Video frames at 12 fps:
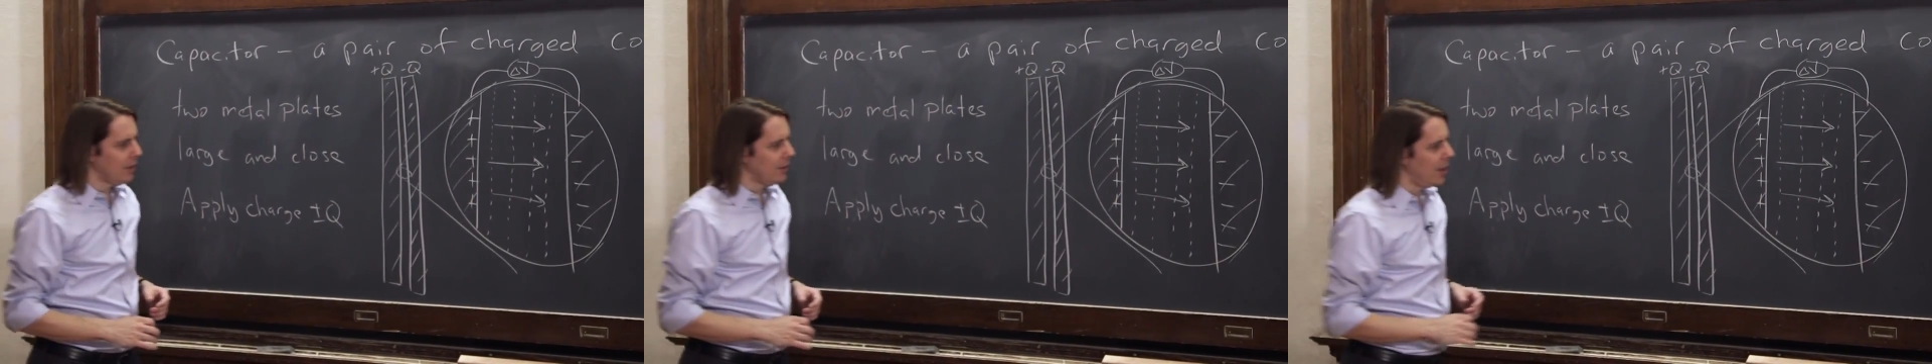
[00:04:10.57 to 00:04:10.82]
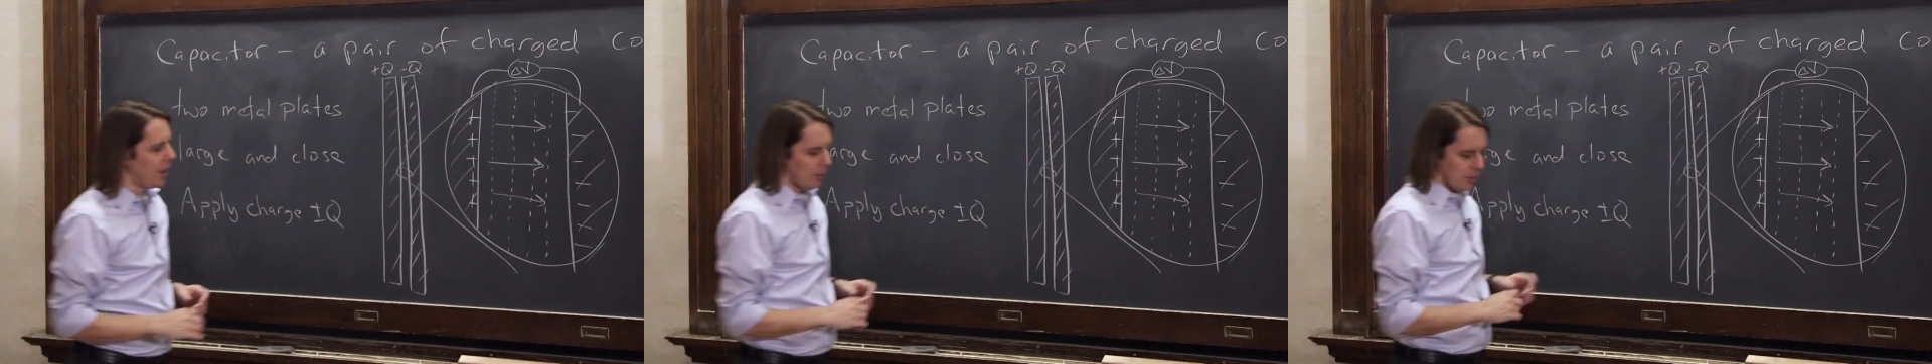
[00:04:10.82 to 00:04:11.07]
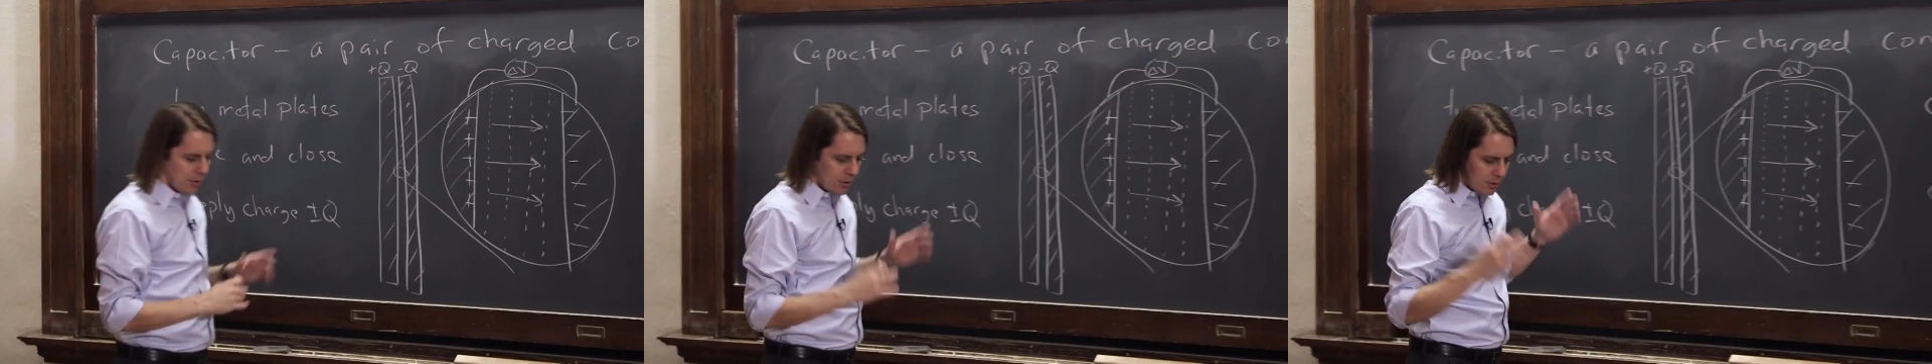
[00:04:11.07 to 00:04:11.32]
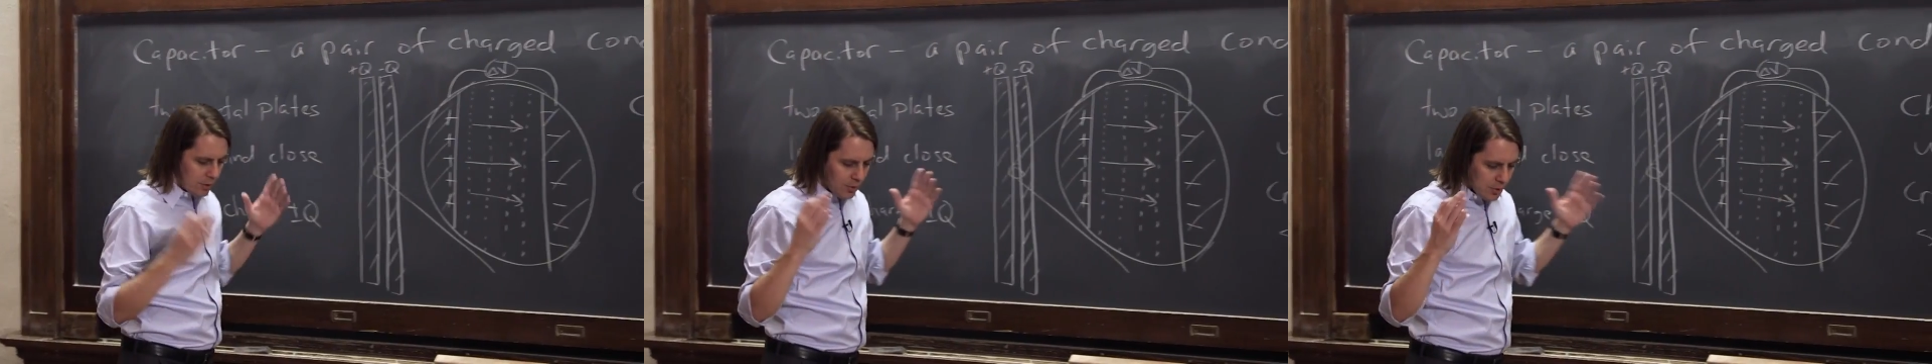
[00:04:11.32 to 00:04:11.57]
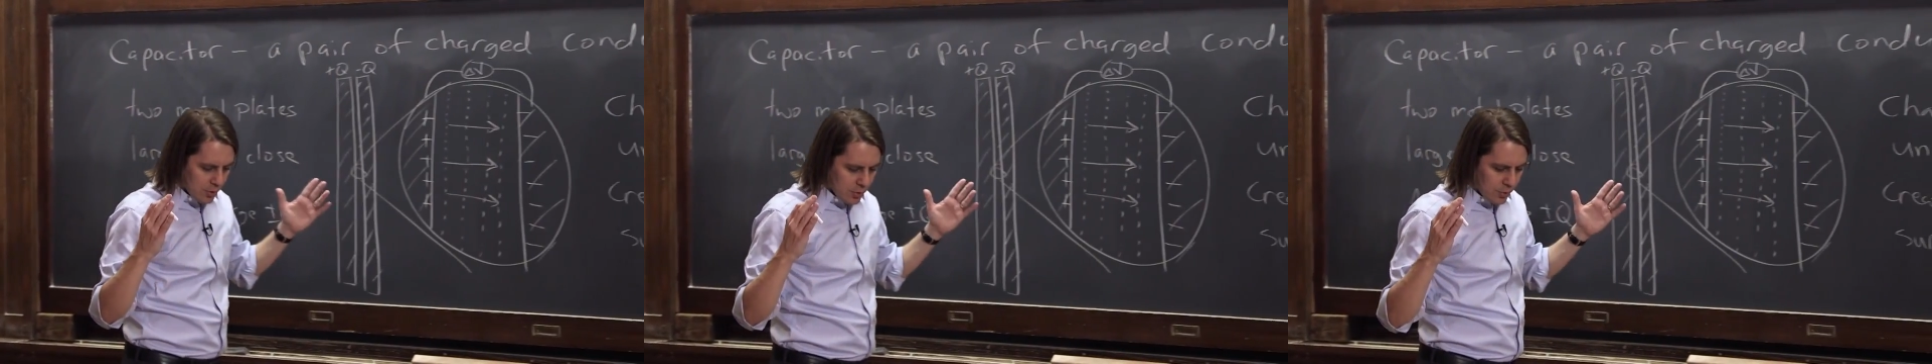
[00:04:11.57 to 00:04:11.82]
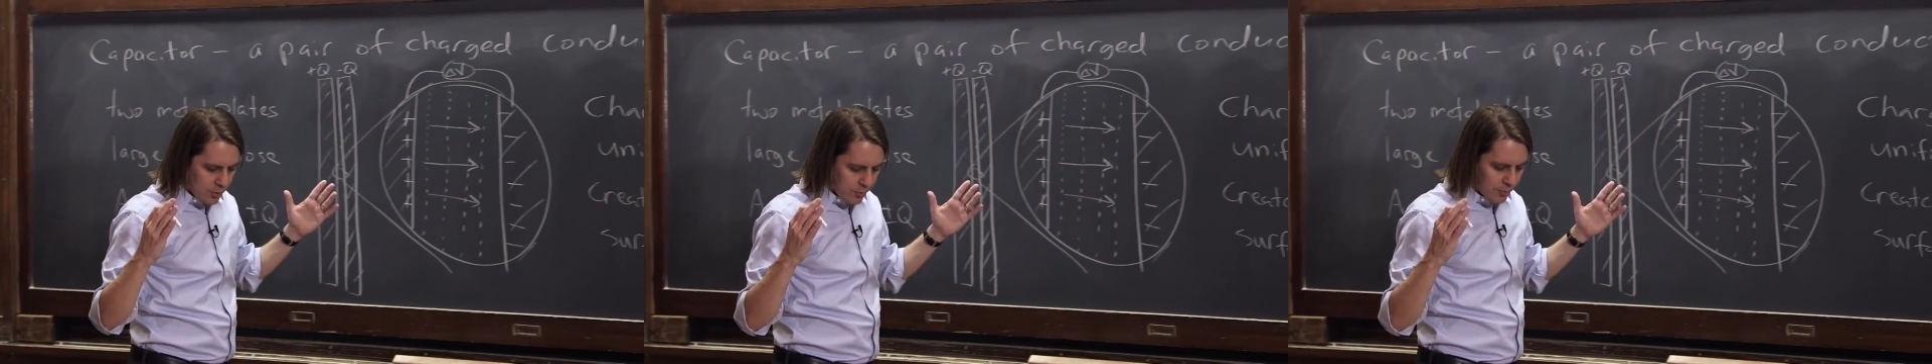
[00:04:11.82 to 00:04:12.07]
Now,
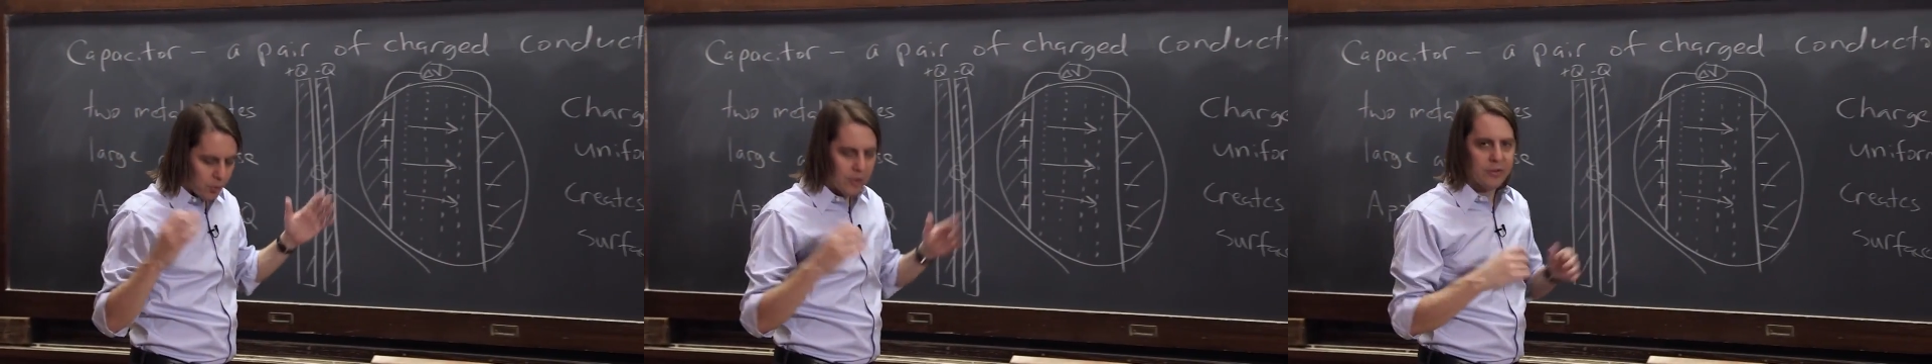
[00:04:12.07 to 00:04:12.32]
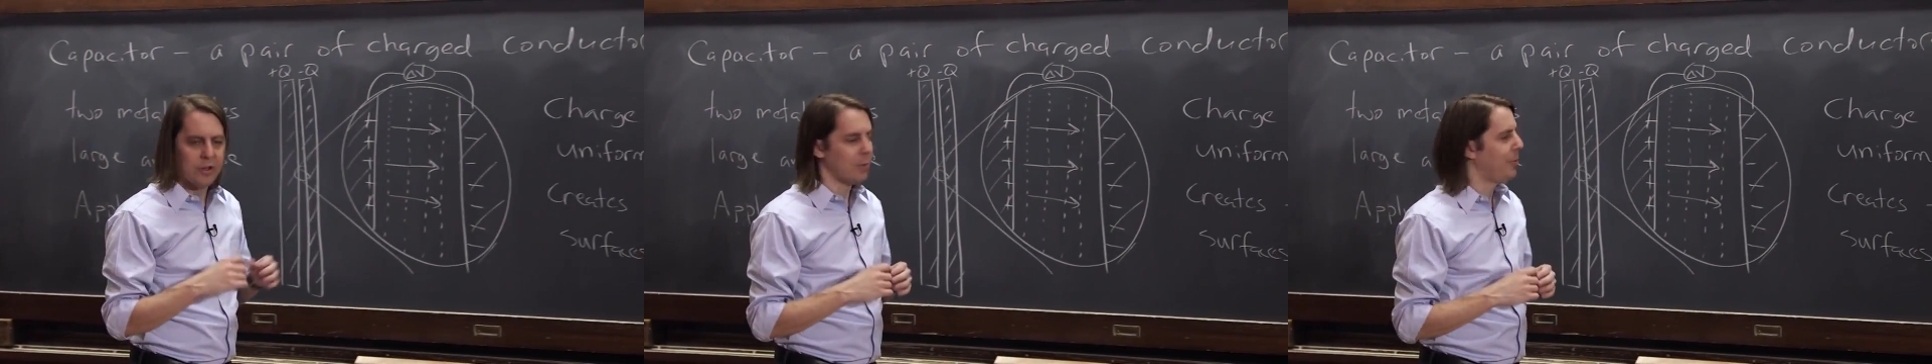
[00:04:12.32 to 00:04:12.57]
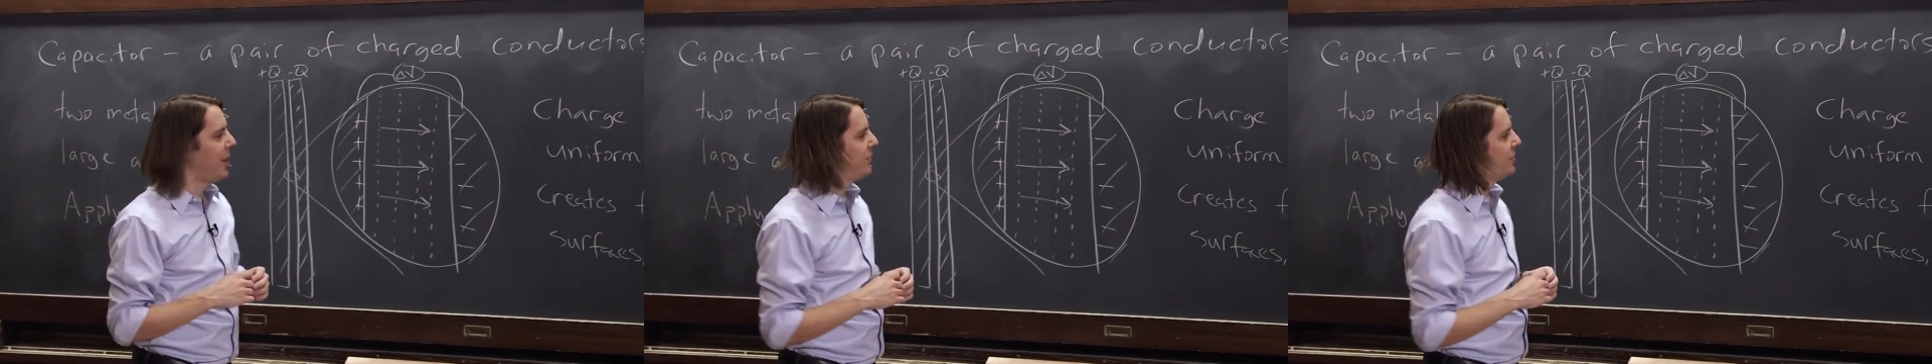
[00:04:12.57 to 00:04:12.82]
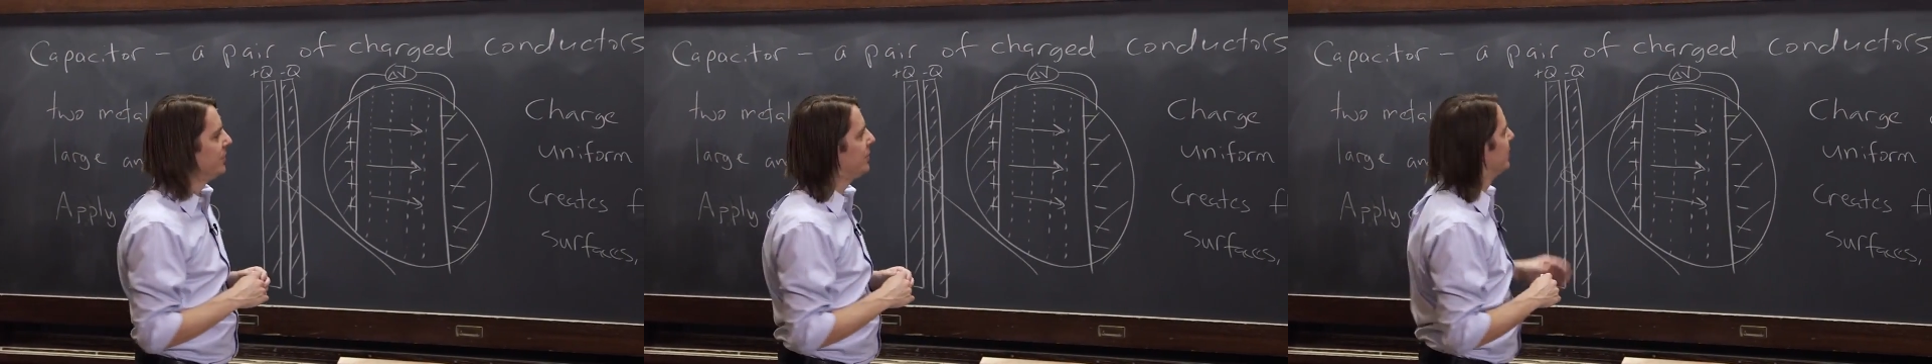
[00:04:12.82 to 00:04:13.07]
what is the capacitance